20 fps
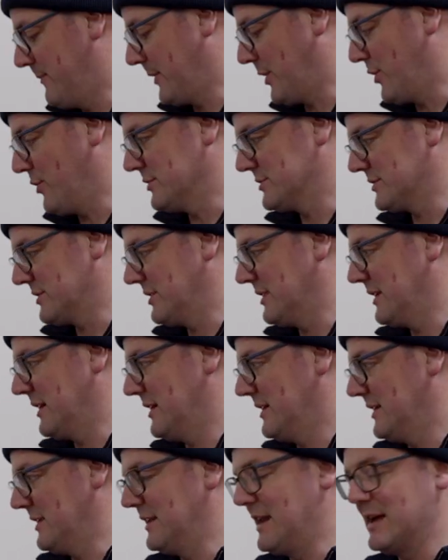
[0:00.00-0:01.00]
Because of
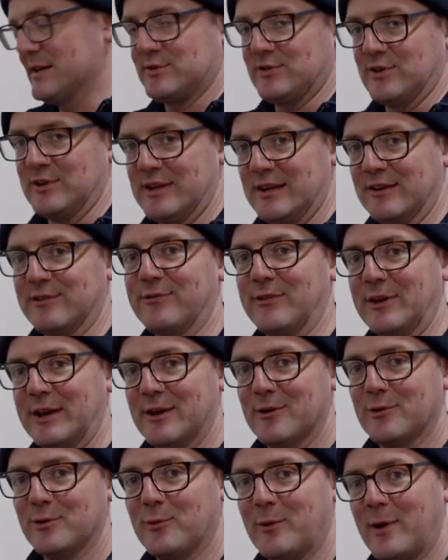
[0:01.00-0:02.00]
the nature of this
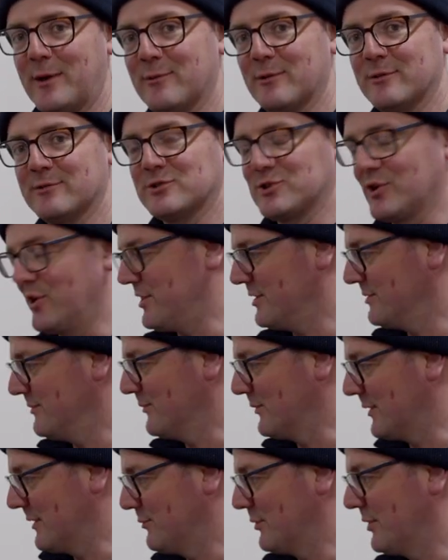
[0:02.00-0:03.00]
video, the way we've shot it,
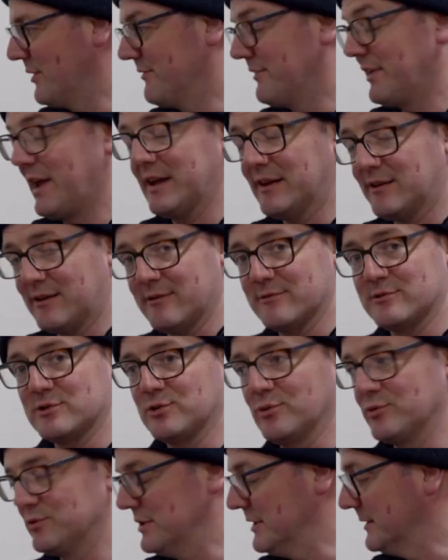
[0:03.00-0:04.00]
we would have liked to have
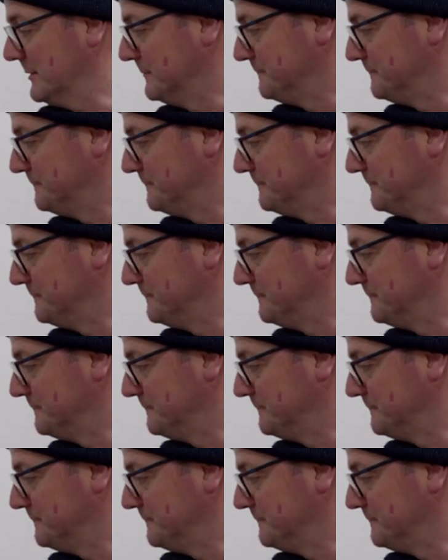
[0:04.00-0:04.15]
shown you